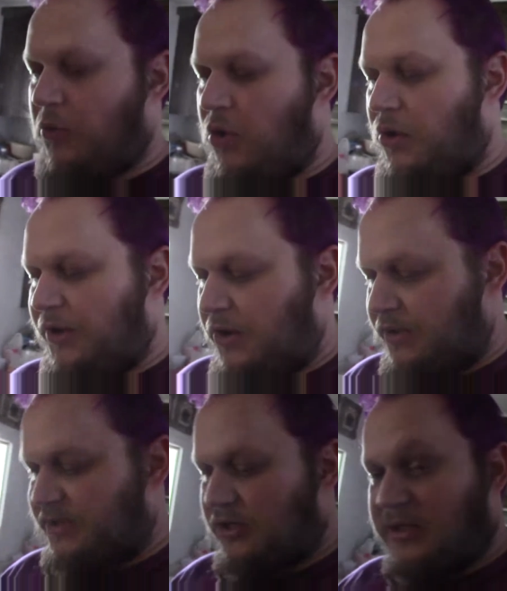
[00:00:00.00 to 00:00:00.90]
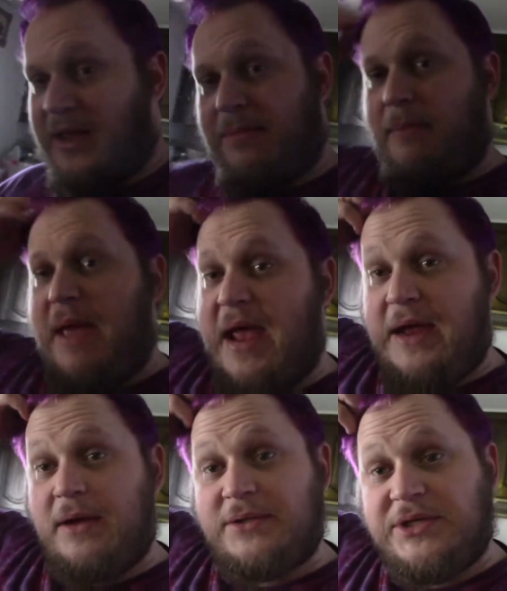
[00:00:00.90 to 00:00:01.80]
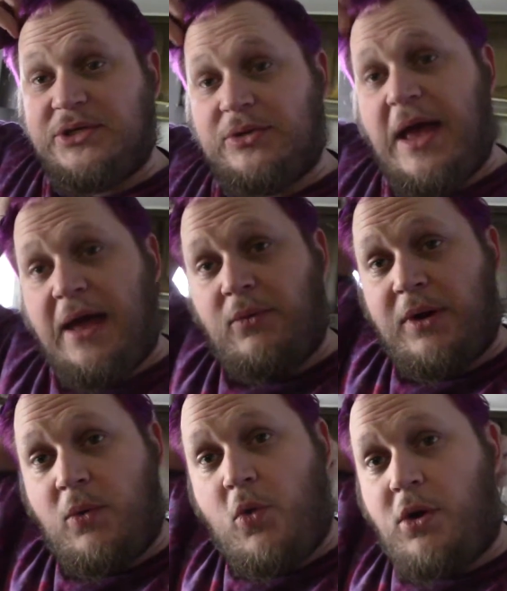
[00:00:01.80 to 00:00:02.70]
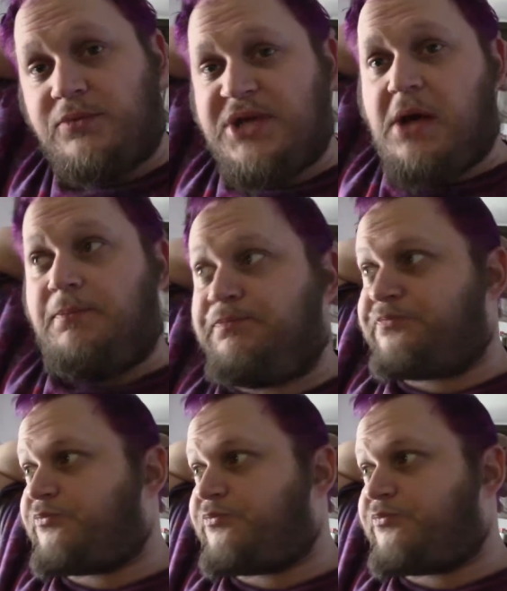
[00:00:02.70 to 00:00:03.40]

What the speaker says: will hold out until like May to do that when it warms up.